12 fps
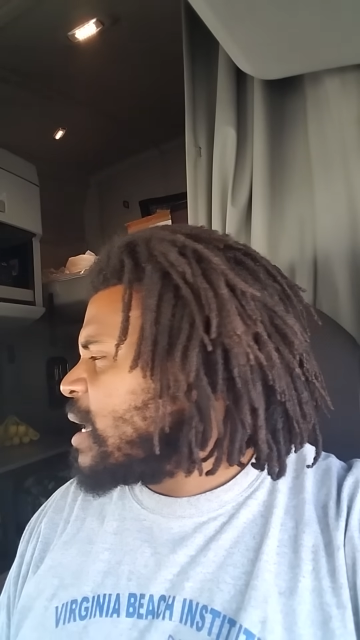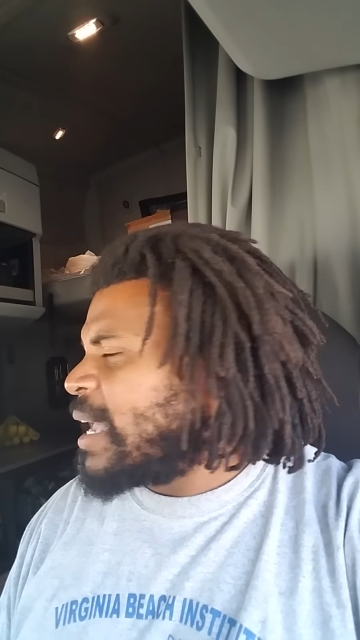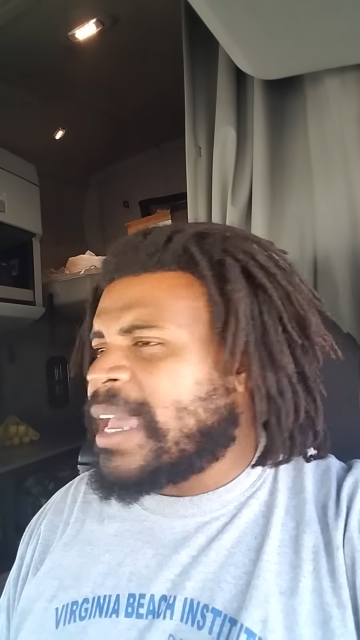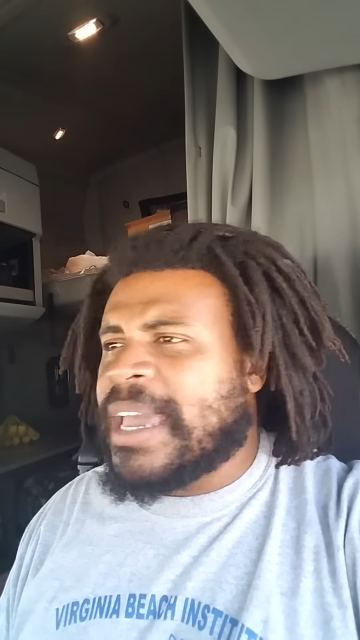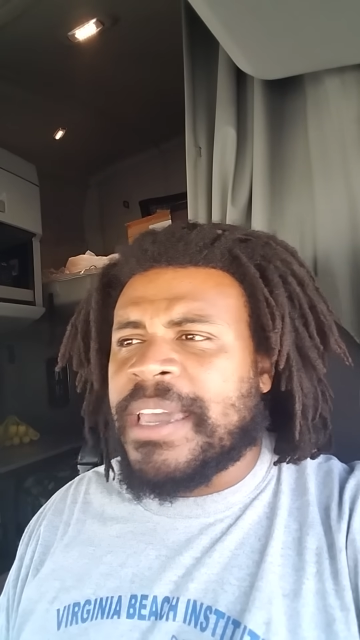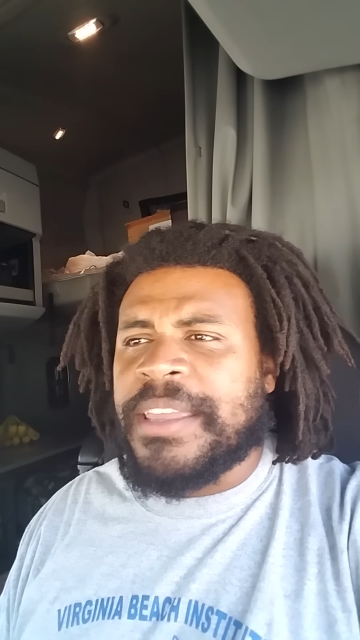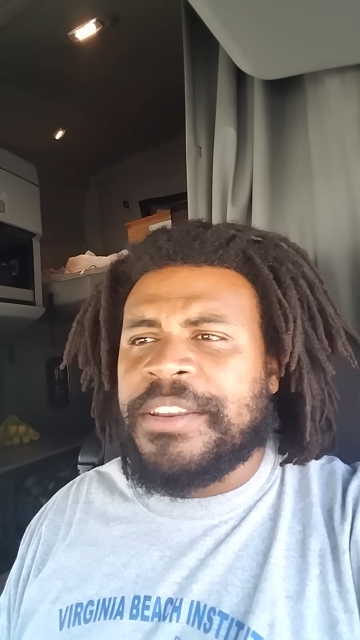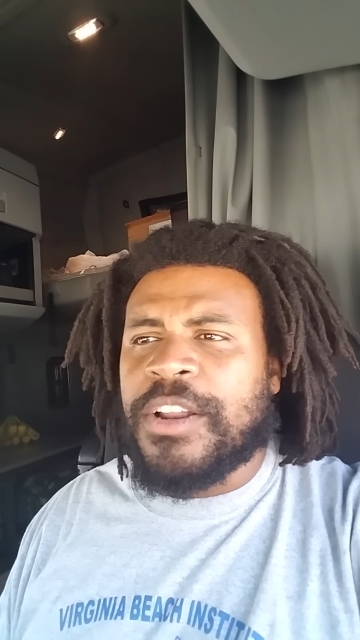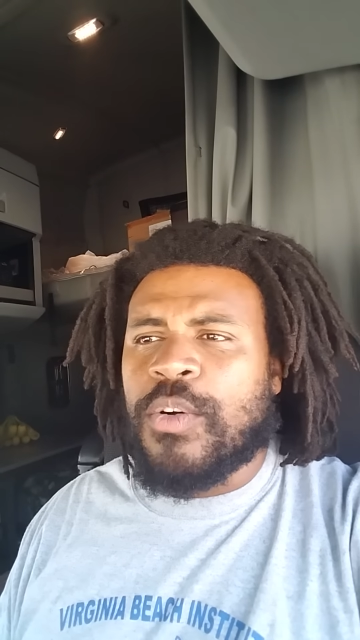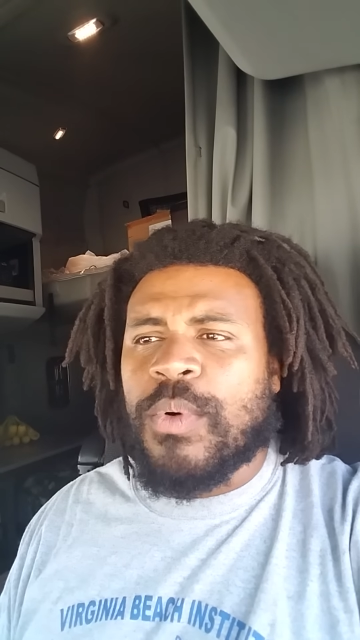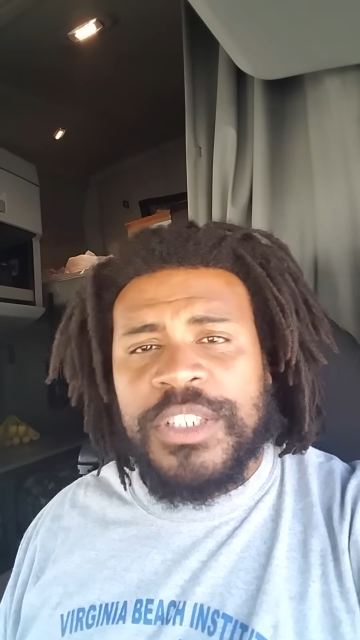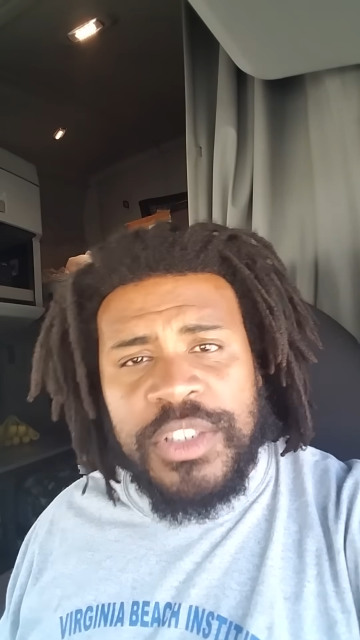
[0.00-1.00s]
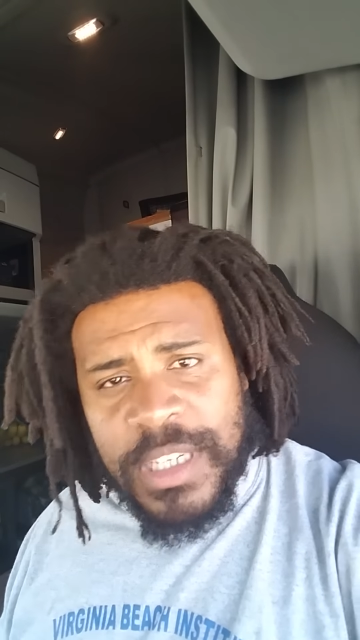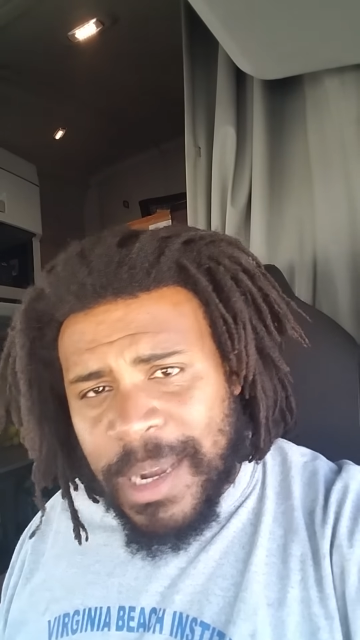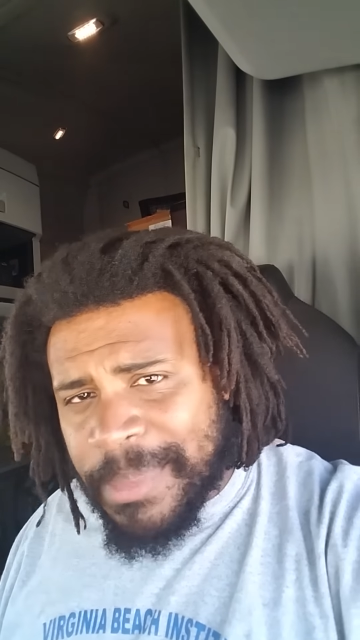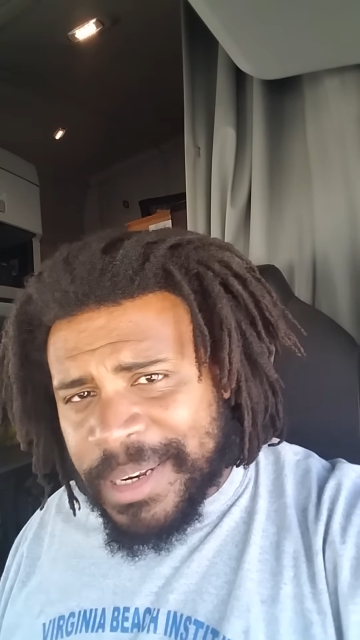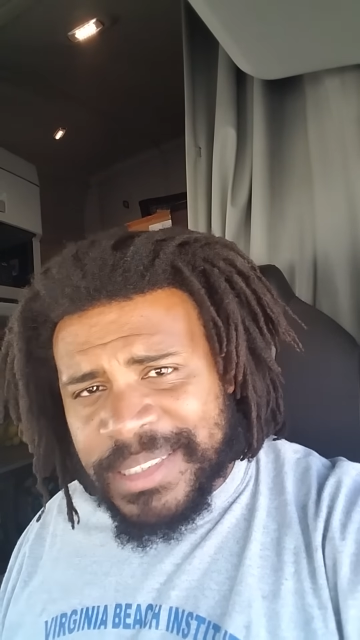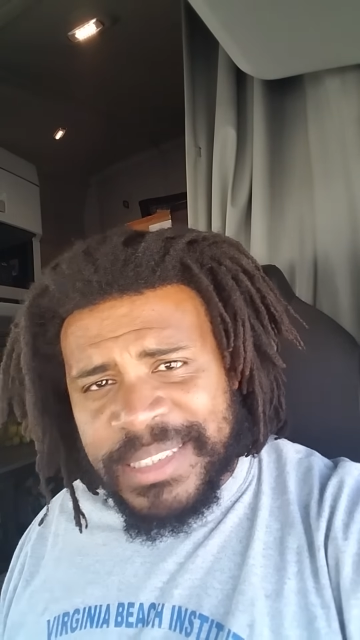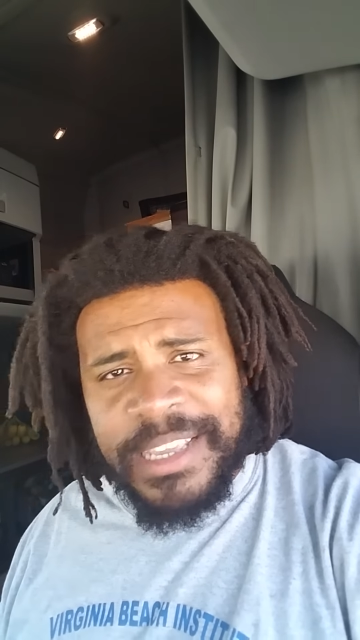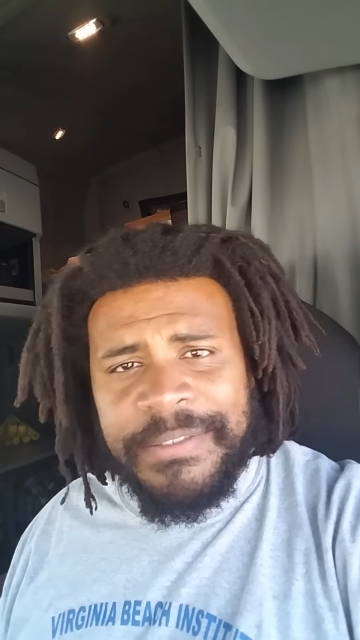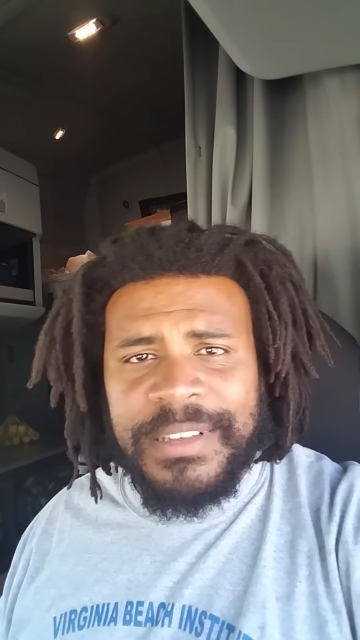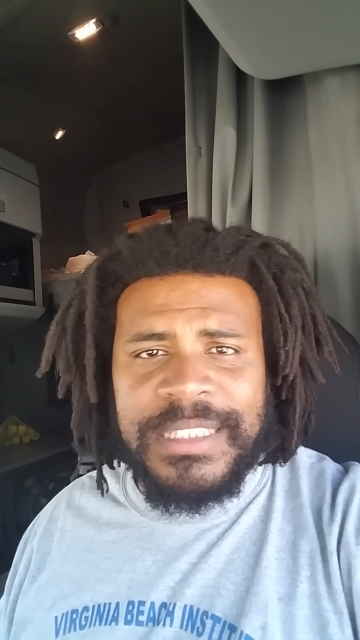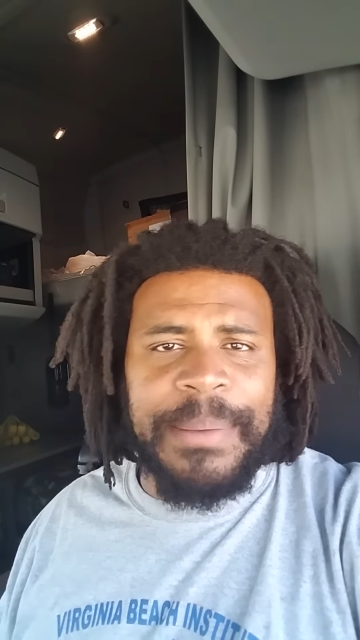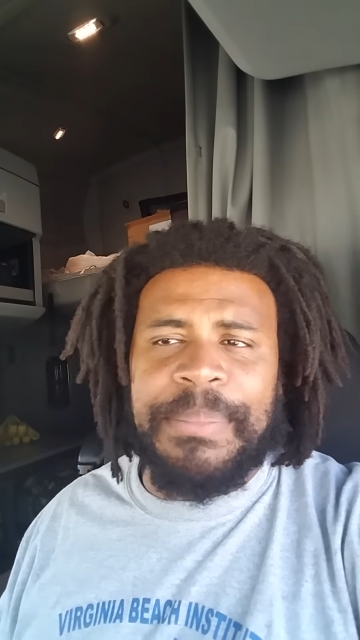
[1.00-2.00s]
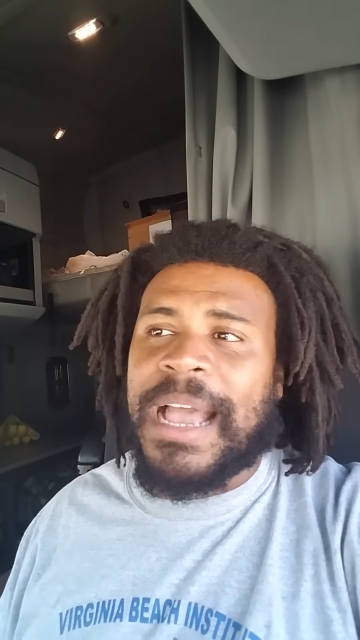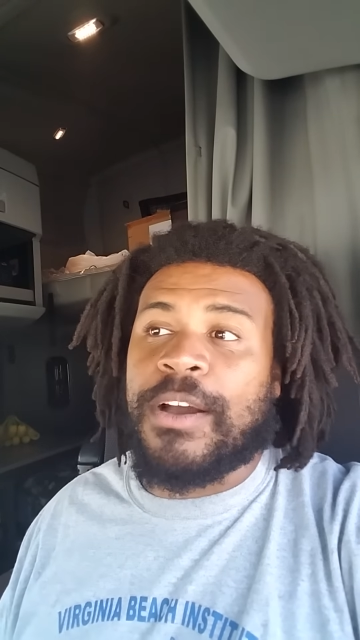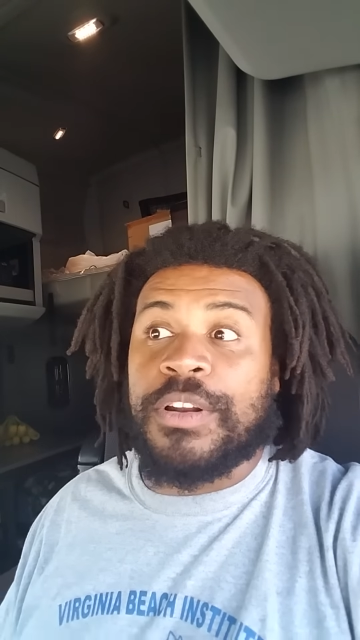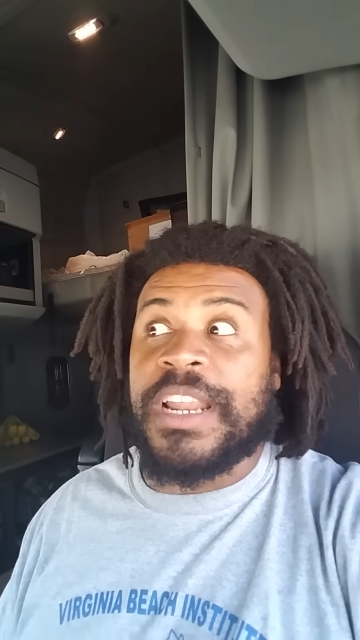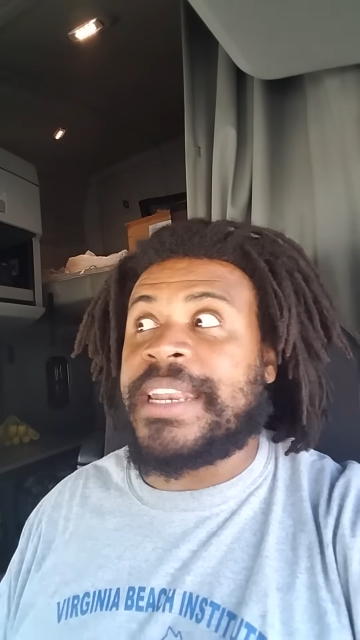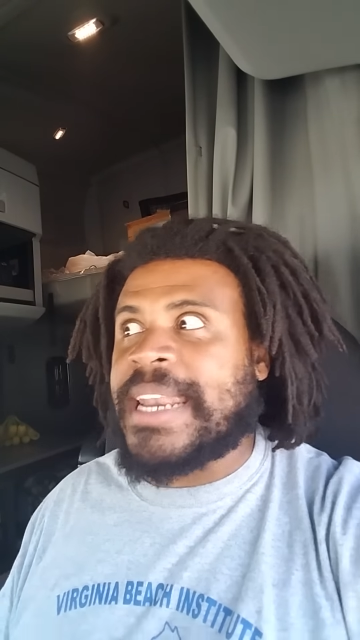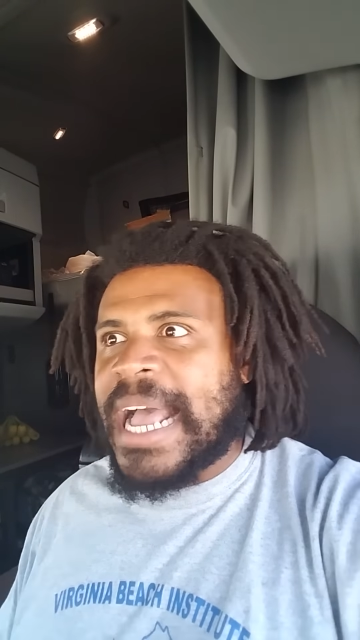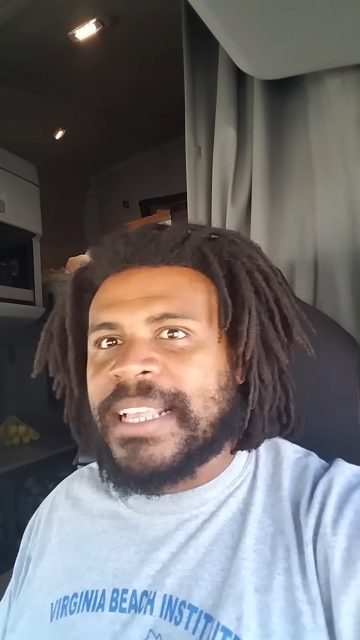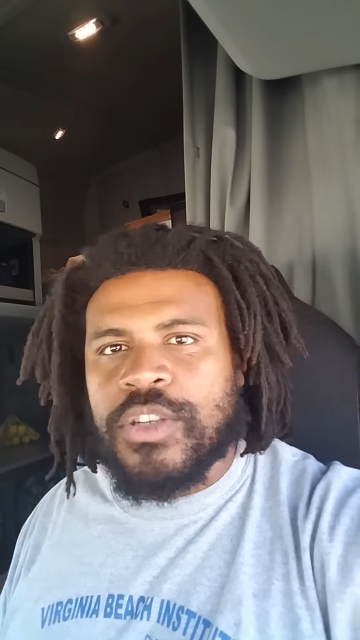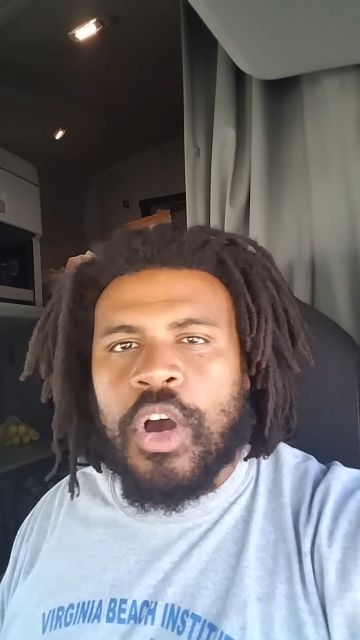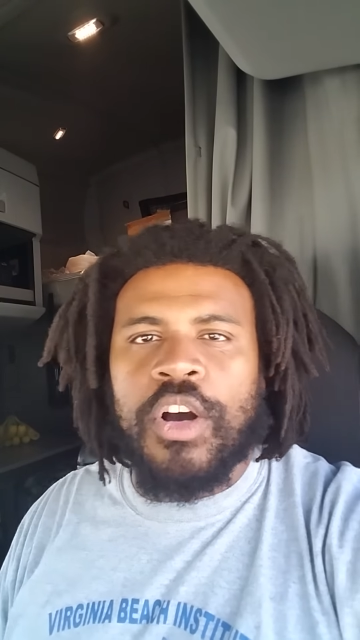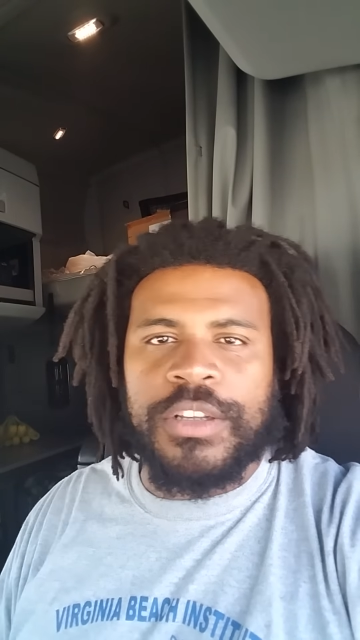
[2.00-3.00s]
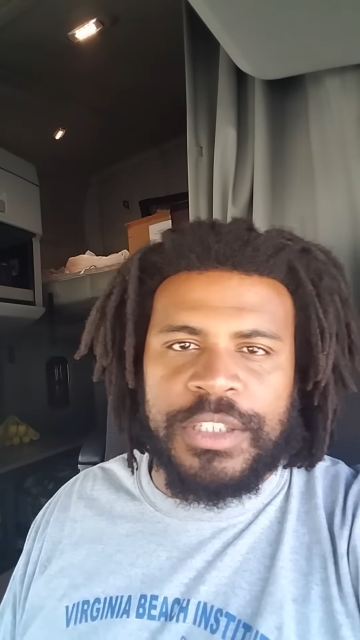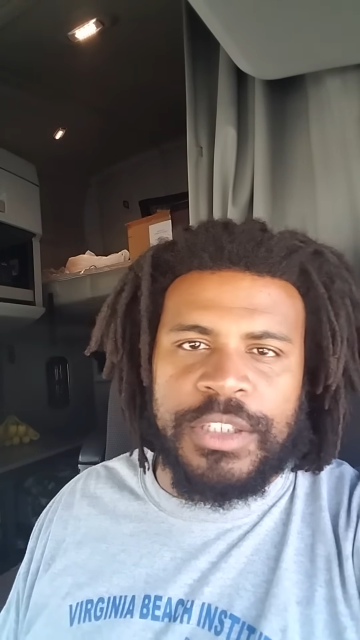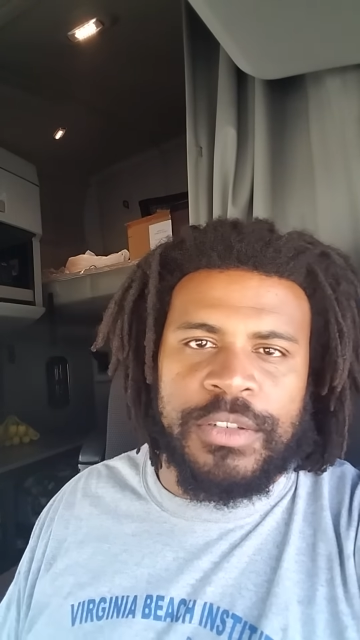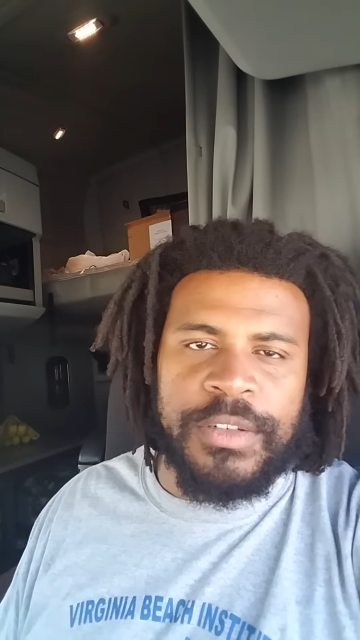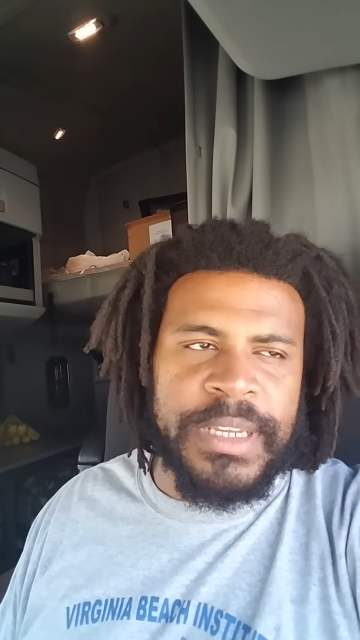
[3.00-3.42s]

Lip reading: And, you know, once you come into Stephen's, I'm not going to not talk to you,